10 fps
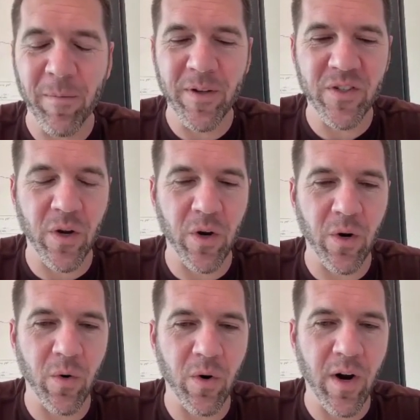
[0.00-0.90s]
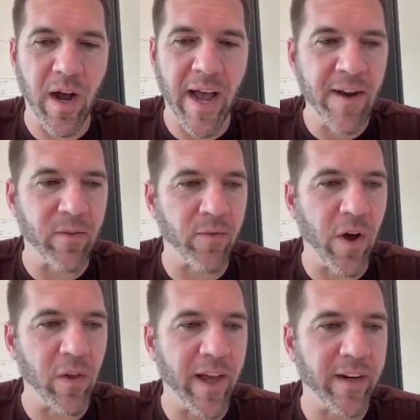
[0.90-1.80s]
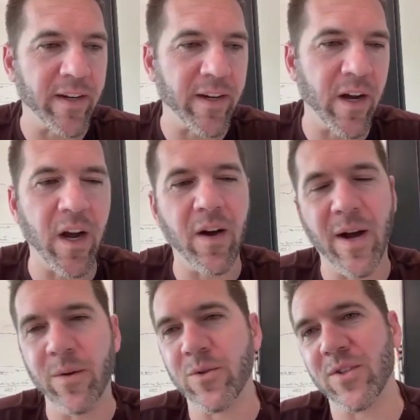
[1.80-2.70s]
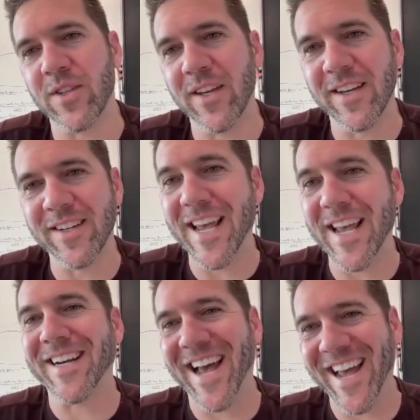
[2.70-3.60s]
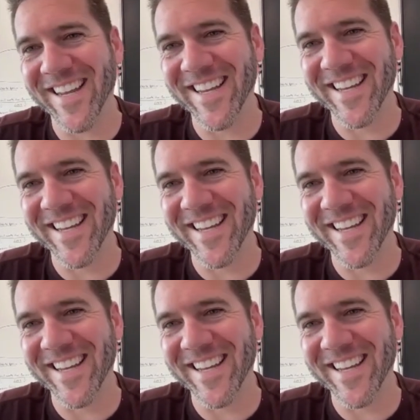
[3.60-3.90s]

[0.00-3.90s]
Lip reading: So I never felt like, oh, I was just the tech guy.